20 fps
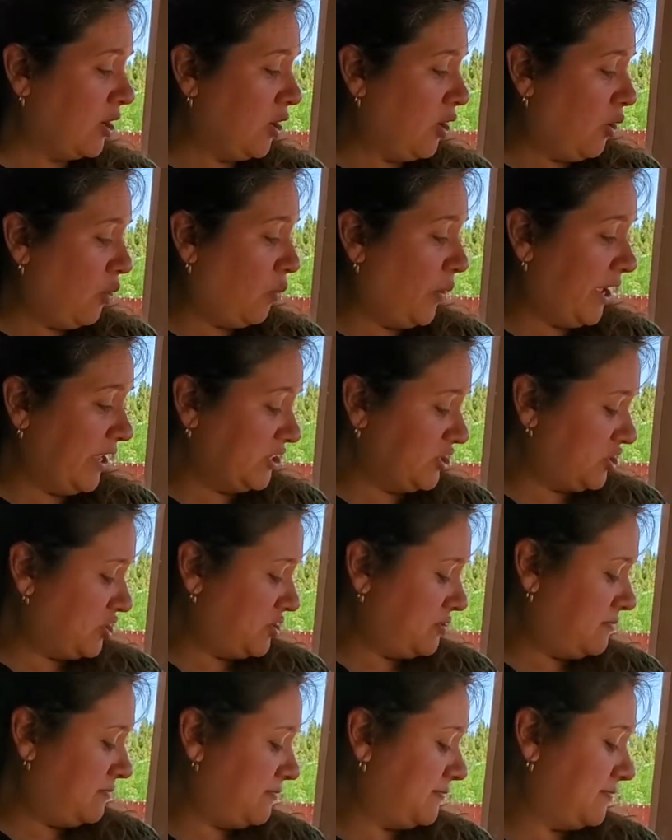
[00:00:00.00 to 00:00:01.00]

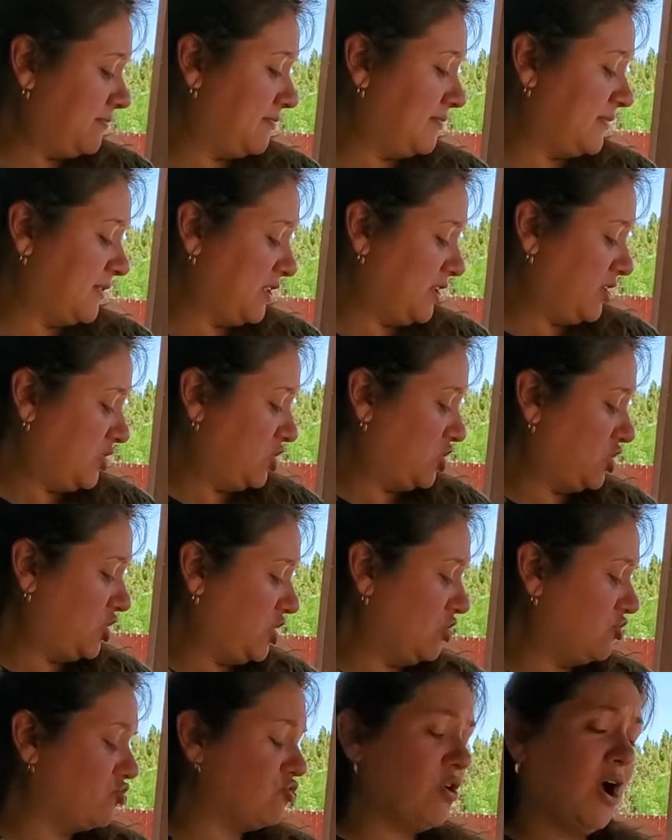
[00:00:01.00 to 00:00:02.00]
which
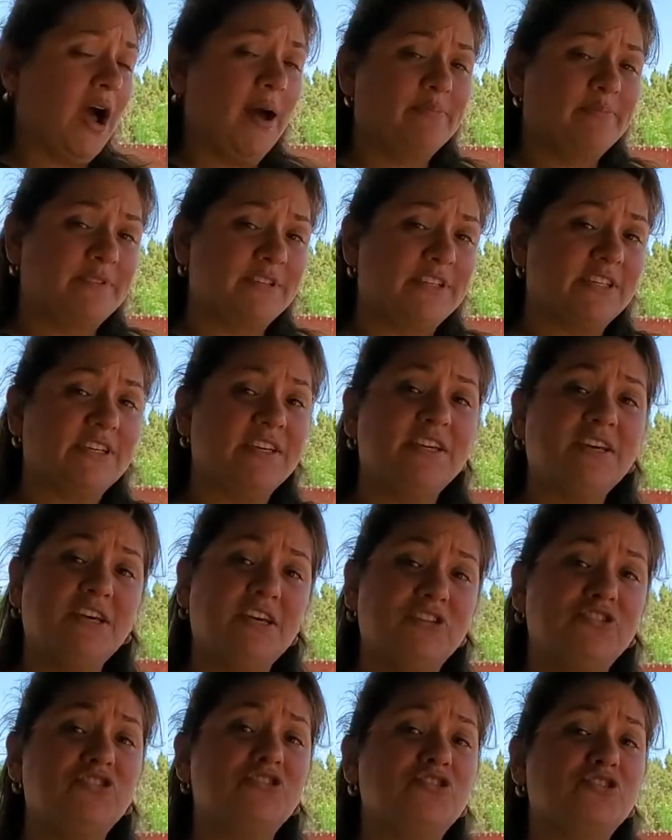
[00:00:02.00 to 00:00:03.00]
she dropped
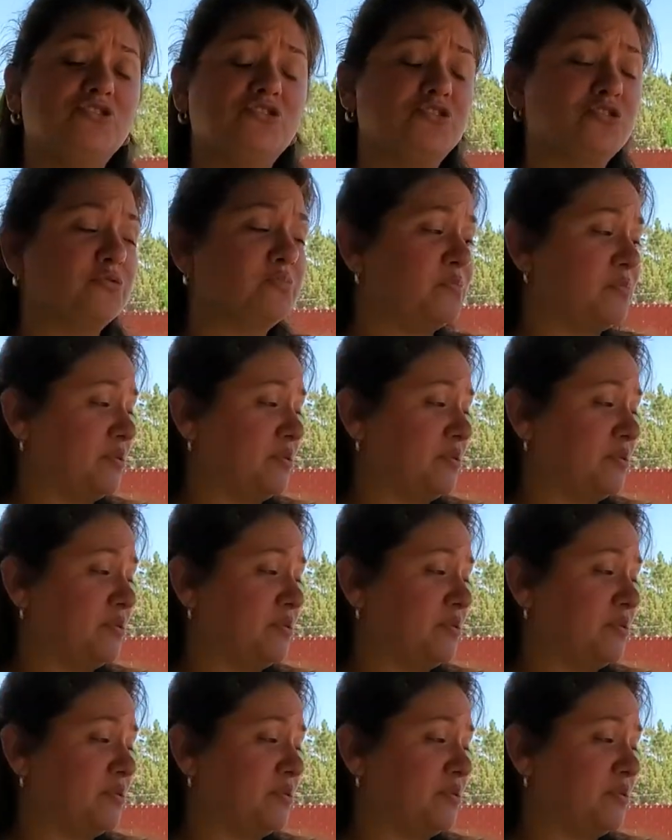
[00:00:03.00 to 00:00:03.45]
into the soup.